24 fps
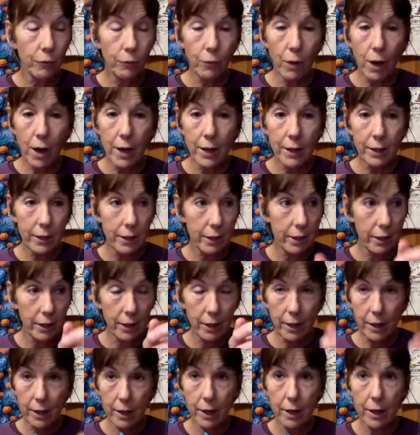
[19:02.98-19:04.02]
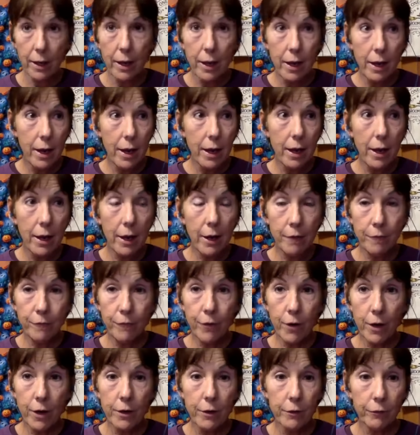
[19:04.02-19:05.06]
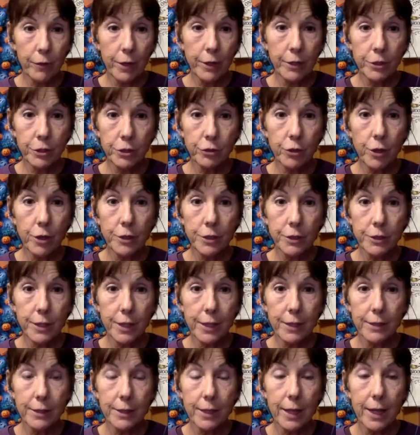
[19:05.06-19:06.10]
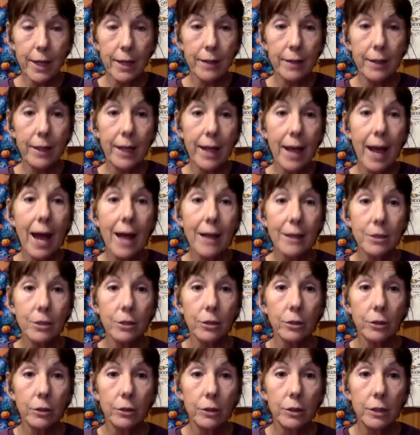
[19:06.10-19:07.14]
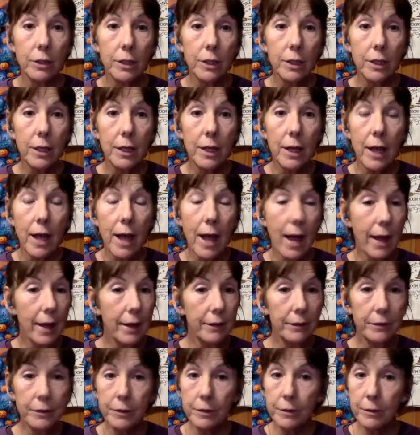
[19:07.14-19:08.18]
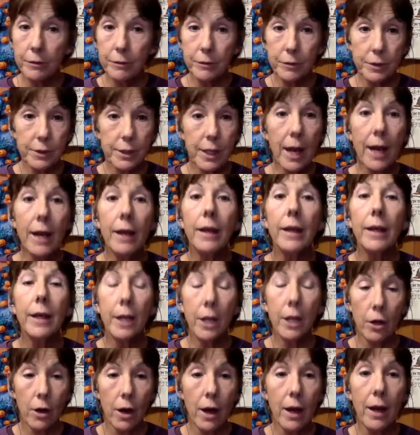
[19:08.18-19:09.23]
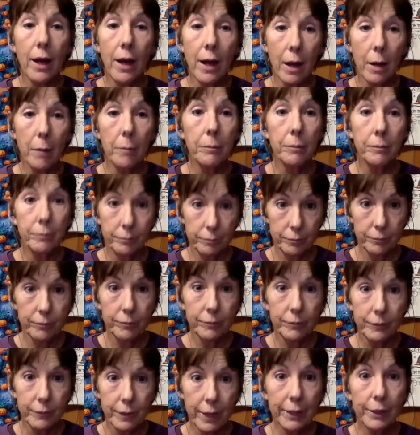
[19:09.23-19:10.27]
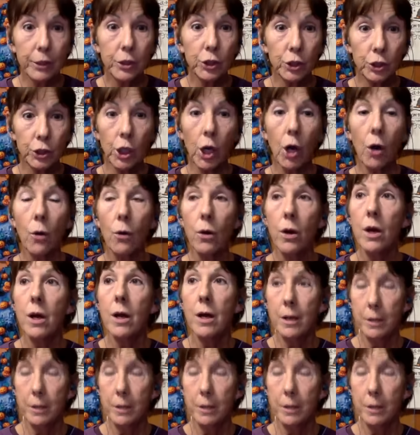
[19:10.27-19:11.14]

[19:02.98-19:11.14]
right in front of the registrar's desk in the castle and say, here I am. Like, show,